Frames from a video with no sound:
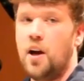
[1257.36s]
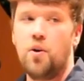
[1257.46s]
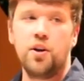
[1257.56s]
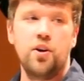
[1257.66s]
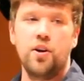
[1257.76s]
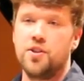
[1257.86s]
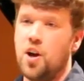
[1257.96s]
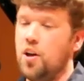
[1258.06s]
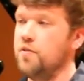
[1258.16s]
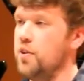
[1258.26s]
And I would encourage
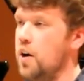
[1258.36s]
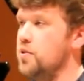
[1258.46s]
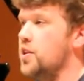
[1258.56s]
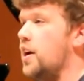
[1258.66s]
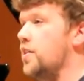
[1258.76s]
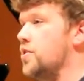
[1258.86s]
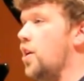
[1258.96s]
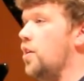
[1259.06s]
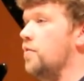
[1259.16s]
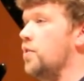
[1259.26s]
all of you, I would challenge
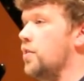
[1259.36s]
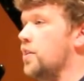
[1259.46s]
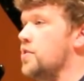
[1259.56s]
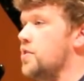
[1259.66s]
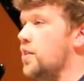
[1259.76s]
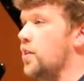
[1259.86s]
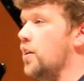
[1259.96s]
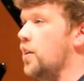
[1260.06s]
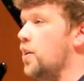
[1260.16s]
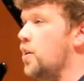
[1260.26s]
all of you to
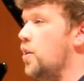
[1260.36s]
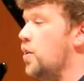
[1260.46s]
consider